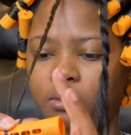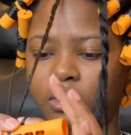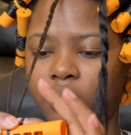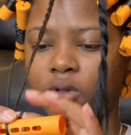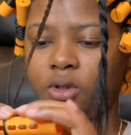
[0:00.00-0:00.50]

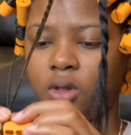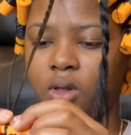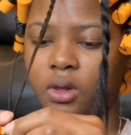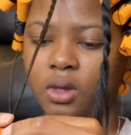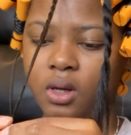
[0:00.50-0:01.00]
Make sure
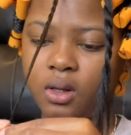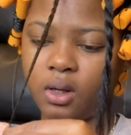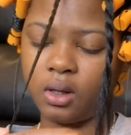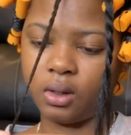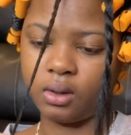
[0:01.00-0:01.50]
you get that
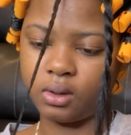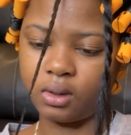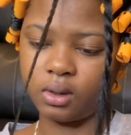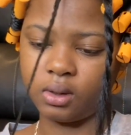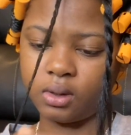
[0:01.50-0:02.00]
end
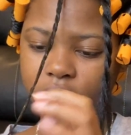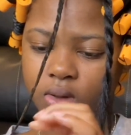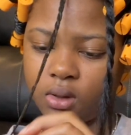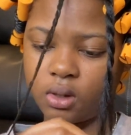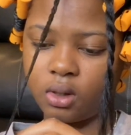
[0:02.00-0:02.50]
nice
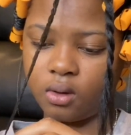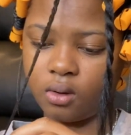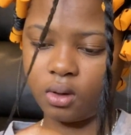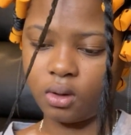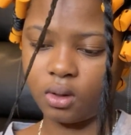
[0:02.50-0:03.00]
and
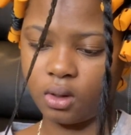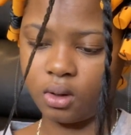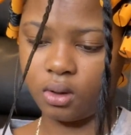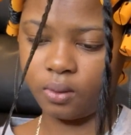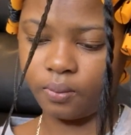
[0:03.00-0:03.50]
secure on
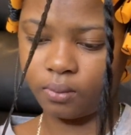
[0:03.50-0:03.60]
there.